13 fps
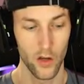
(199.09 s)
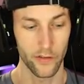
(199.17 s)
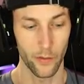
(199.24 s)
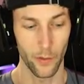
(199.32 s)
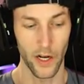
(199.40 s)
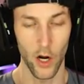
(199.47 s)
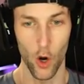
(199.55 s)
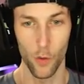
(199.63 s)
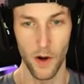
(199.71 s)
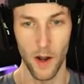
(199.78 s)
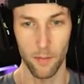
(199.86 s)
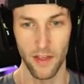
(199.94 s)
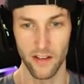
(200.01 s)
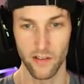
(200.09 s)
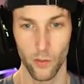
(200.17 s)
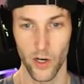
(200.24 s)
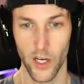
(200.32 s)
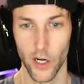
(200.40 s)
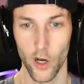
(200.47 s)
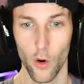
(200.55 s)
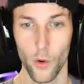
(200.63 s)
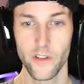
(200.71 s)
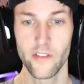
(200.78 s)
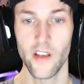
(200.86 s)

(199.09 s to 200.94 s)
So we're gonna open up this and we're gonna go